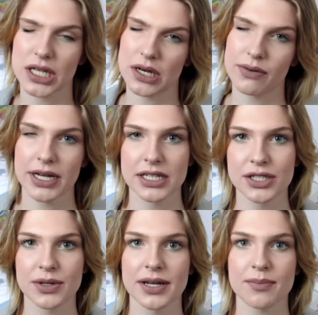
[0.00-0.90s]
right
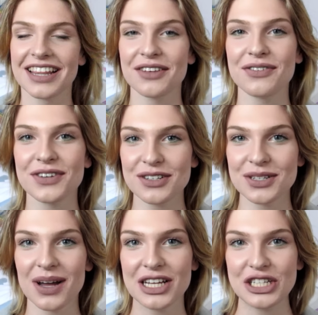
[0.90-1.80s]
into it. The first
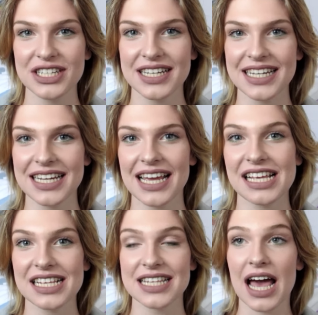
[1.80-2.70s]
question
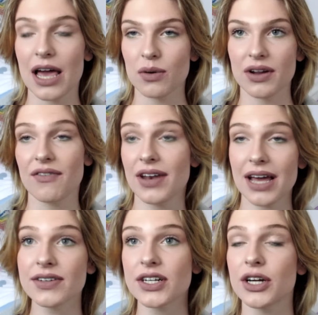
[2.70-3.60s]
is, I would have
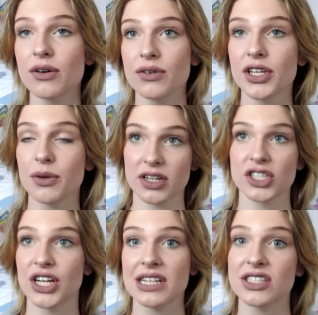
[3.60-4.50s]
never known you were
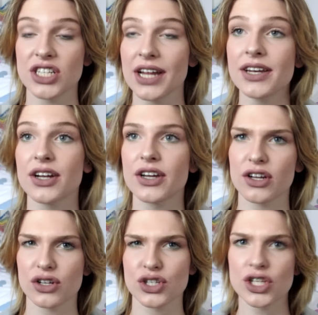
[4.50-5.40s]
transgender.
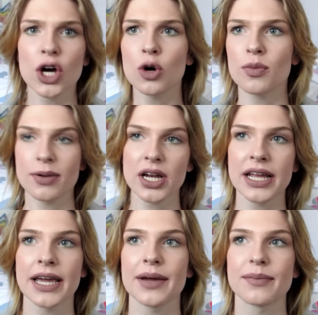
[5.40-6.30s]
You're so
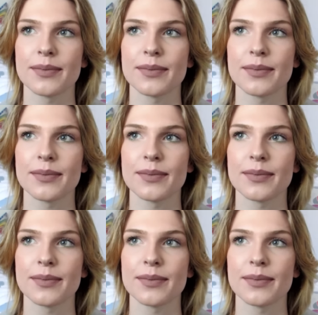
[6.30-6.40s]
pretty.